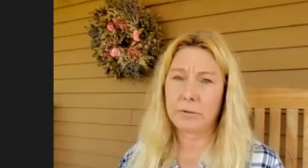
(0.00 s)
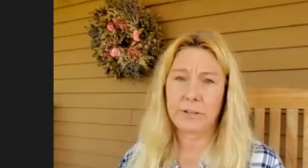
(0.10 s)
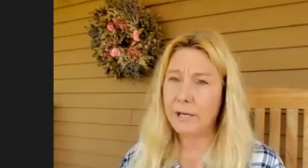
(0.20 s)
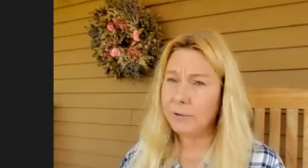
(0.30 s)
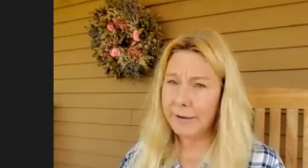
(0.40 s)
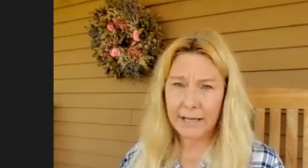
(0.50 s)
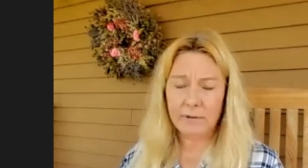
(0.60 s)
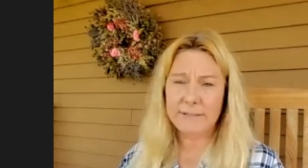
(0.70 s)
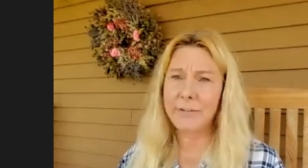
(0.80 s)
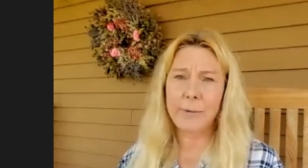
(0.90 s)
Year
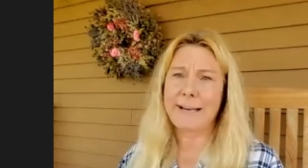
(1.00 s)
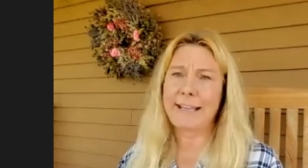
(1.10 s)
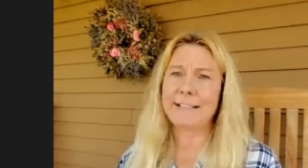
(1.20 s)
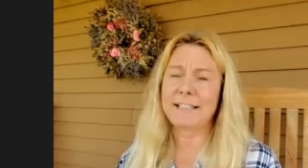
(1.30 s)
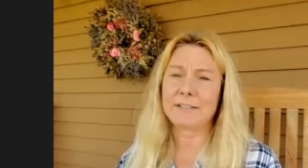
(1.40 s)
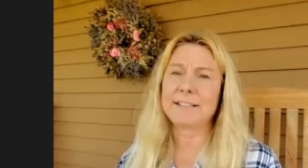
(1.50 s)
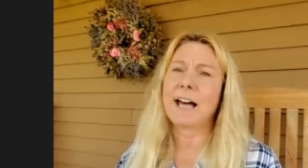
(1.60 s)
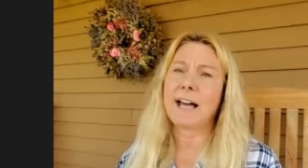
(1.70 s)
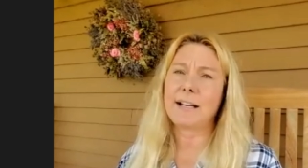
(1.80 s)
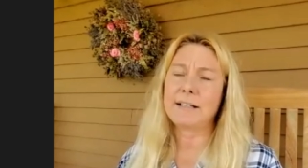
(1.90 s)
round, everybody eats
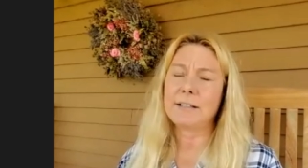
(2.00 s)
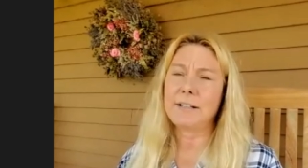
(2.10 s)
outside.